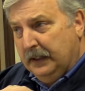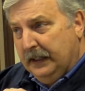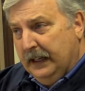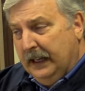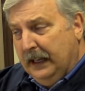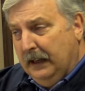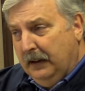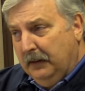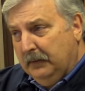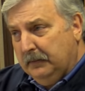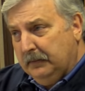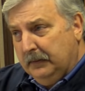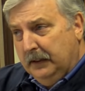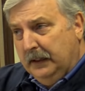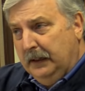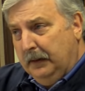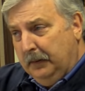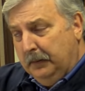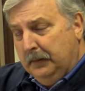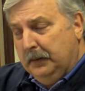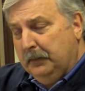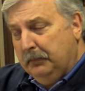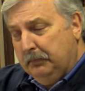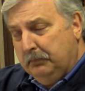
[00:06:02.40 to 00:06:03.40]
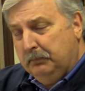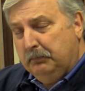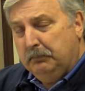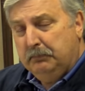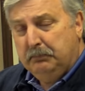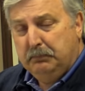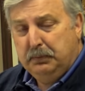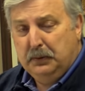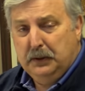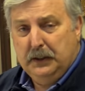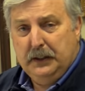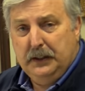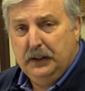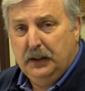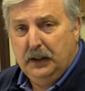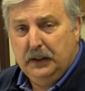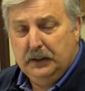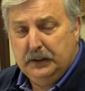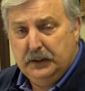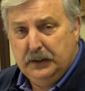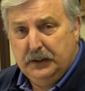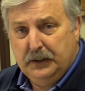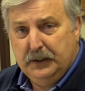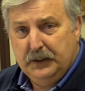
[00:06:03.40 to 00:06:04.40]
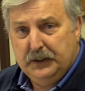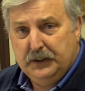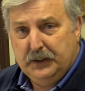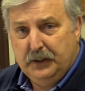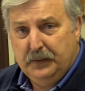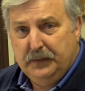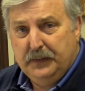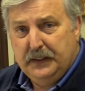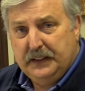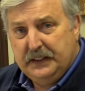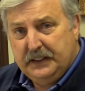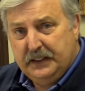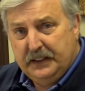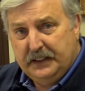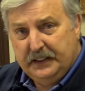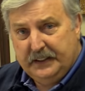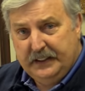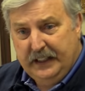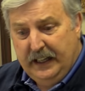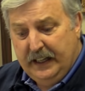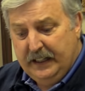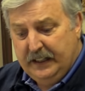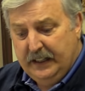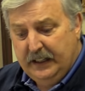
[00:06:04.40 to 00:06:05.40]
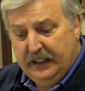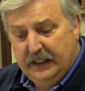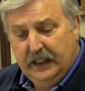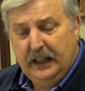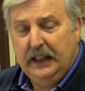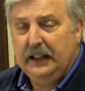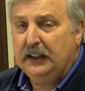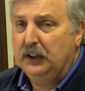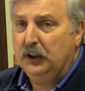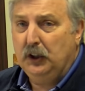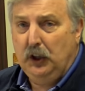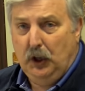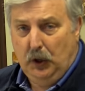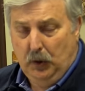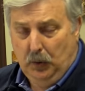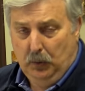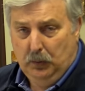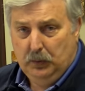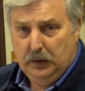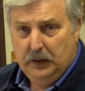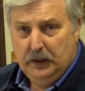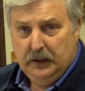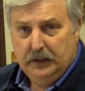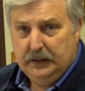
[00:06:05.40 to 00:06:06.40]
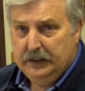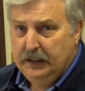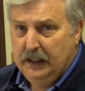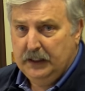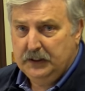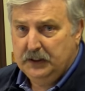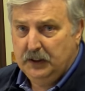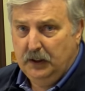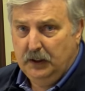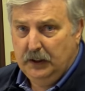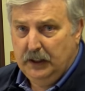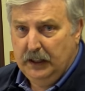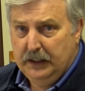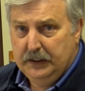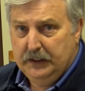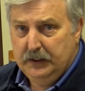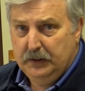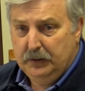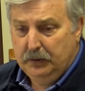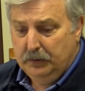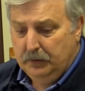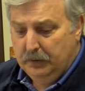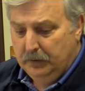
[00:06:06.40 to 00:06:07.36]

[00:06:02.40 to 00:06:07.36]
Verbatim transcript: it out, and put it onto the surface, sand it, and go. That's all I do,